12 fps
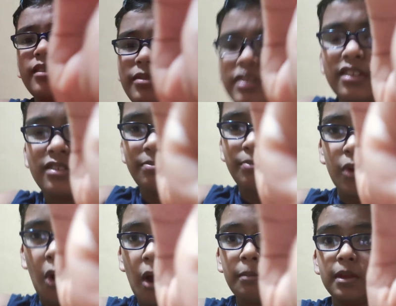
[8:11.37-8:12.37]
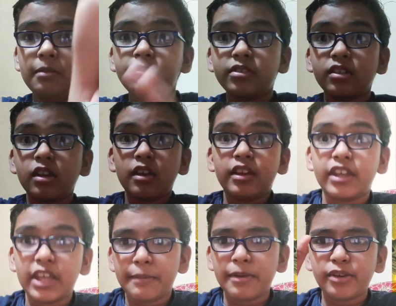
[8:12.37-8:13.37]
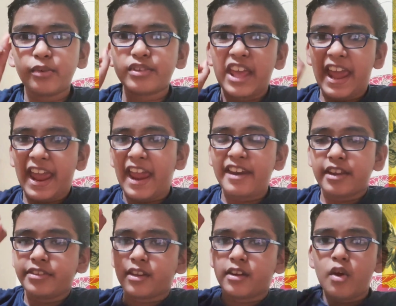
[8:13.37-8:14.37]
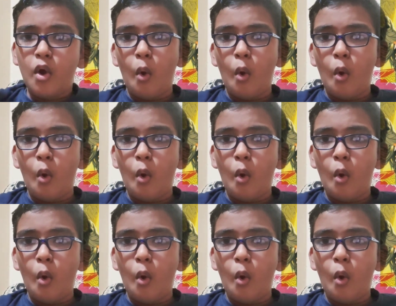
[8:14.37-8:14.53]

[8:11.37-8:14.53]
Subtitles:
these problems, Gaby took the hand and said,